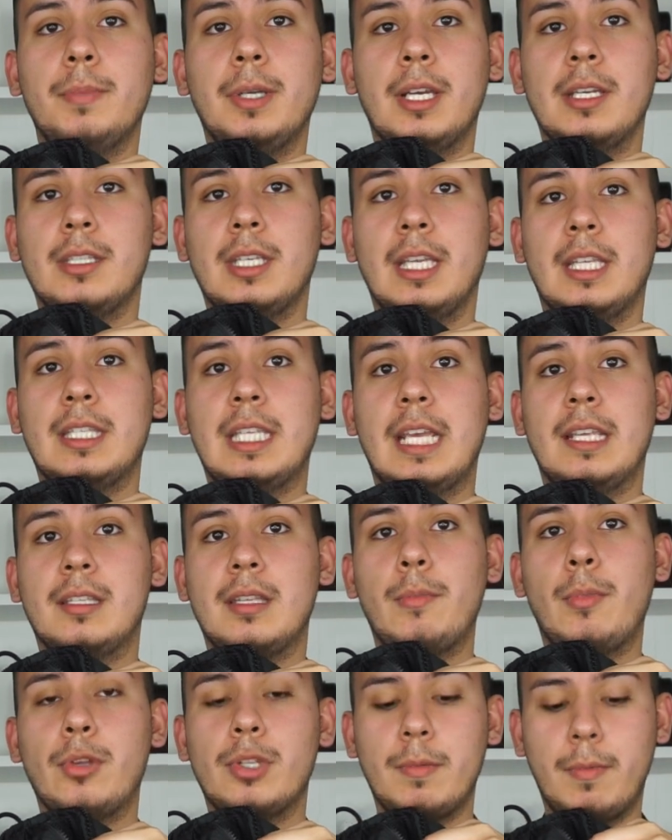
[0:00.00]
because it takes
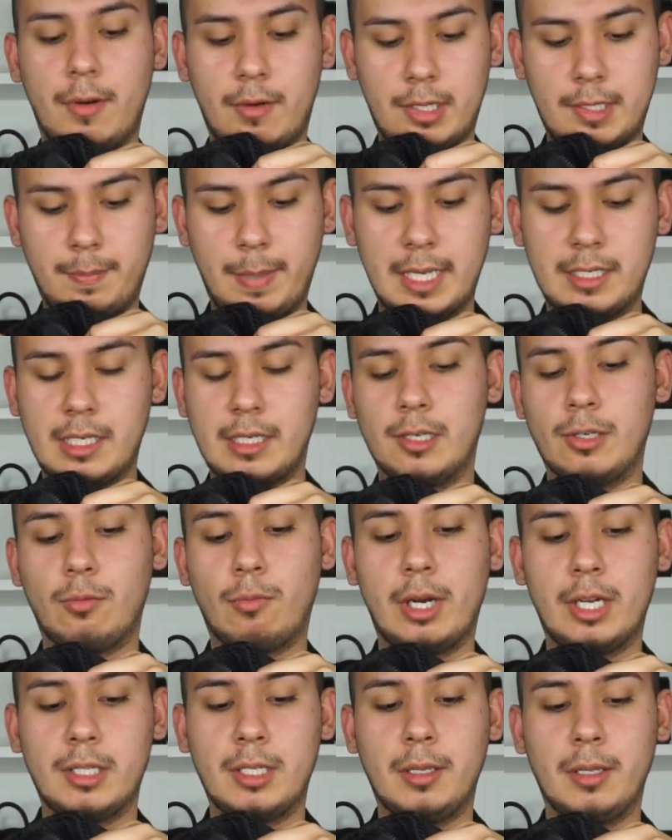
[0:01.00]
the most amount of space and I don't
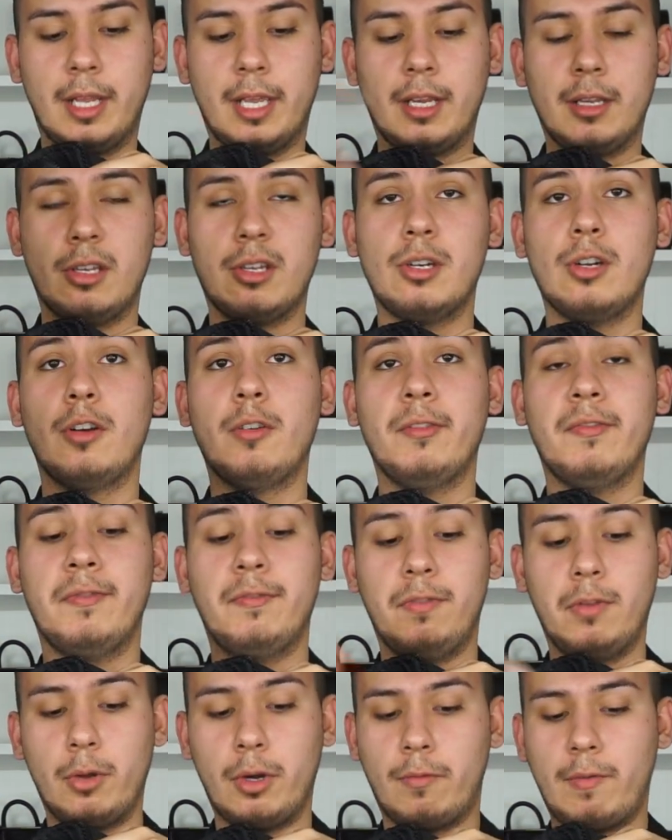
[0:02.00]
want it to like, you know,
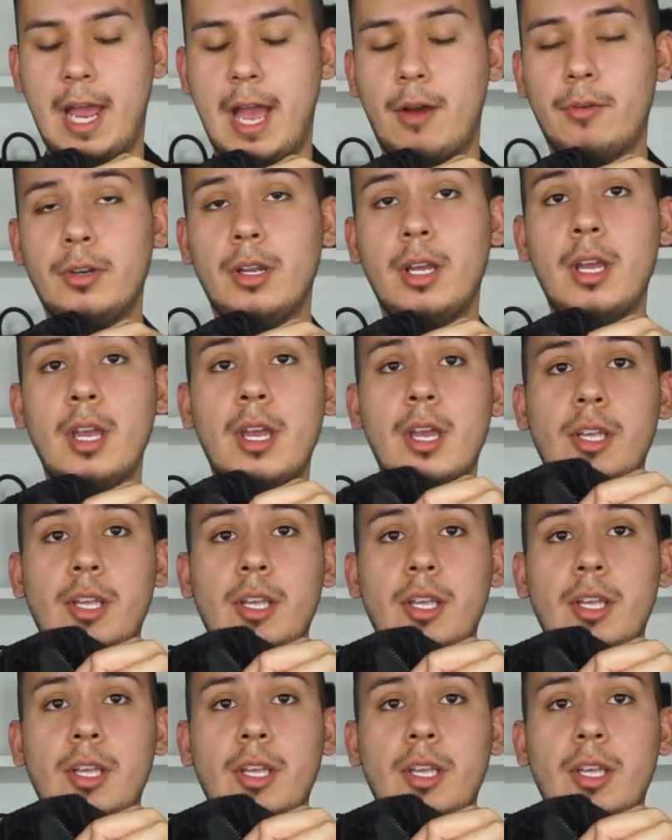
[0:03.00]
float around.